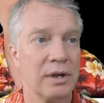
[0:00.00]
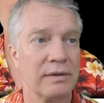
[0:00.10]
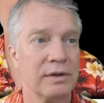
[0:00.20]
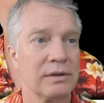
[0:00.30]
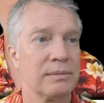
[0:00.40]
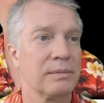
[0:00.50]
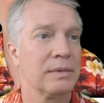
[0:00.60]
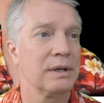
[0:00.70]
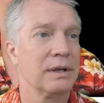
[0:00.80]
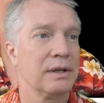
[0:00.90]
of it.
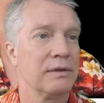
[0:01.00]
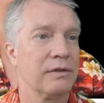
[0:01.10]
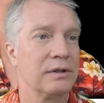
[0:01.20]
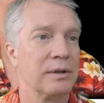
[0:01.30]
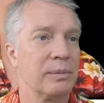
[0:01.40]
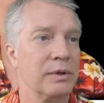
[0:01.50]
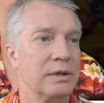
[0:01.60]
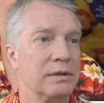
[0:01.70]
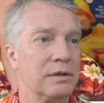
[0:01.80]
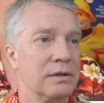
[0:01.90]
For example,
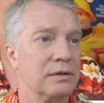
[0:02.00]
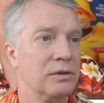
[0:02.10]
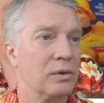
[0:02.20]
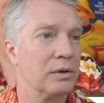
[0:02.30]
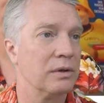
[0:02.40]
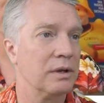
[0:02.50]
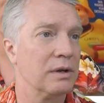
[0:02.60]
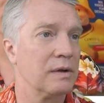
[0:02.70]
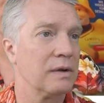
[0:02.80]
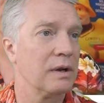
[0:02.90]
this is yogurt in
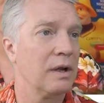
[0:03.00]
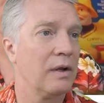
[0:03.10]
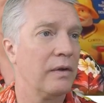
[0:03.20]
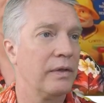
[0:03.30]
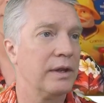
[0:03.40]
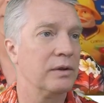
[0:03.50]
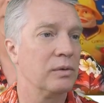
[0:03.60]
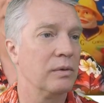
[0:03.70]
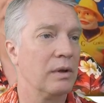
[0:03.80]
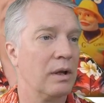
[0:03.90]
here.
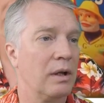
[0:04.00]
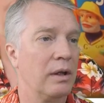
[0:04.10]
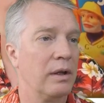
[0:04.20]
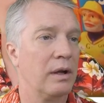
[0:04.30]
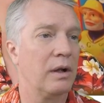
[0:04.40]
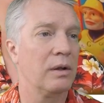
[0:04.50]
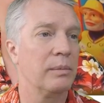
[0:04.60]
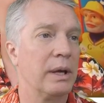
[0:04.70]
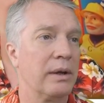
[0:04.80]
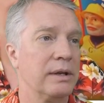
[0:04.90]
All
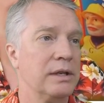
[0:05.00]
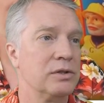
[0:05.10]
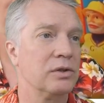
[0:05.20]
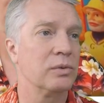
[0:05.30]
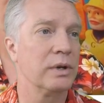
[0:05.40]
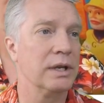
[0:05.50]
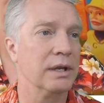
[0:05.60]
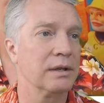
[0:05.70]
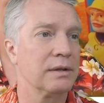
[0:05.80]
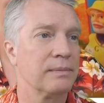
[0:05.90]
about each
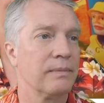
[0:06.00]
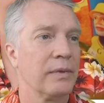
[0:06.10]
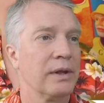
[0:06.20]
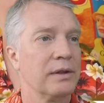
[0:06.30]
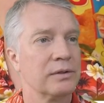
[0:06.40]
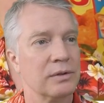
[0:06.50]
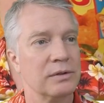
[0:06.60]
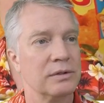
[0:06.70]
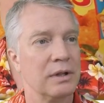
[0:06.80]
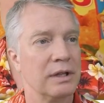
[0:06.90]
ingredient. So
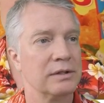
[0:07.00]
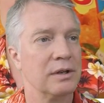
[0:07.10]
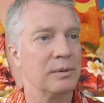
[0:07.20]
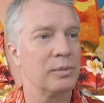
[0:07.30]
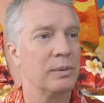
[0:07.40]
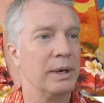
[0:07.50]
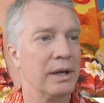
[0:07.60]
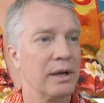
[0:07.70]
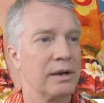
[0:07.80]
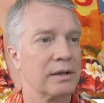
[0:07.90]
there's a lesson on
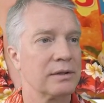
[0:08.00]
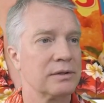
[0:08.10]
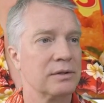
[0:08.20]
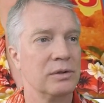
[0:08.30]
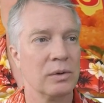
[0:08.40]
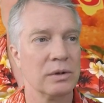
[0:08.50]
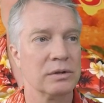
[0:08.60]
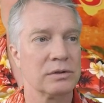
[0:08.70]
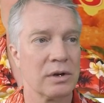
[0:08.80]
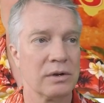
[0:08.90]
probiotics, yogurt
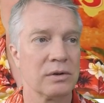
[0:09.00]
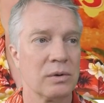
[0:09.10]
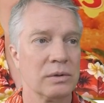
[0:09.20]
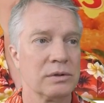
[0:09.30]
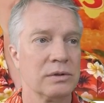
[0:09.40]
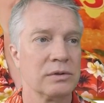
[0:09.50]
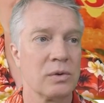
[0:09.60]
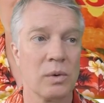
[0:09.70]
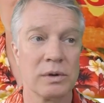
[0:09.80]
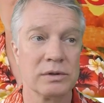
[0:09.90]
starter cultures,
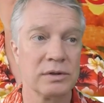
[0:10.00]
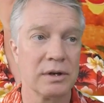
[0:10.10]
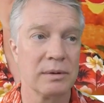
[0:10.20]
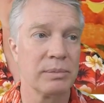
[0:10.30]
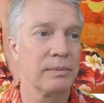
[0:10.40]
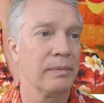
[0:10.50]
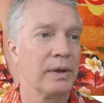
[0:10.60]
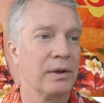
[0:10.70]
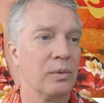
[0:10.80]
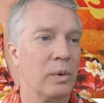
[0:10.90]
corn syrup,
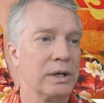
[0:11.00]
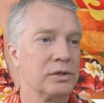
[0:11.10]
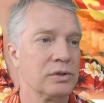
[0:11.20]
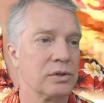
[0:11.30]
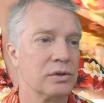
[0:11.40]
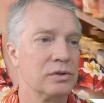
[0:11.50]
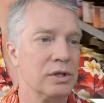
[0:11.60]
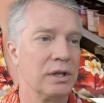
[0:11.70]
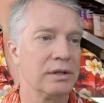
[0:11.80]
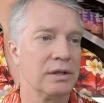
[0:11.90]
white sugar,
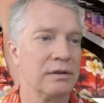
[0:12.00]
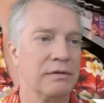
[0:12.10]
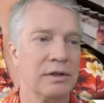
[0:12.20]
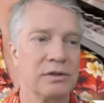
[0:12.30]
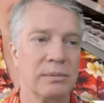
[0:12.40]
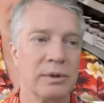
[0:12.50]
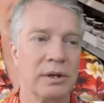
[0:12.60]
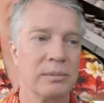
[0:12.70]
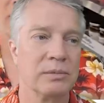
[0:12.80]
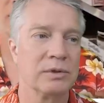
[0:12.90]
gelatin, vegetable
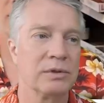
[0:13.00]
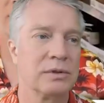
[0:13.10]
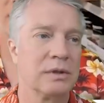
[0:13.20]
gums,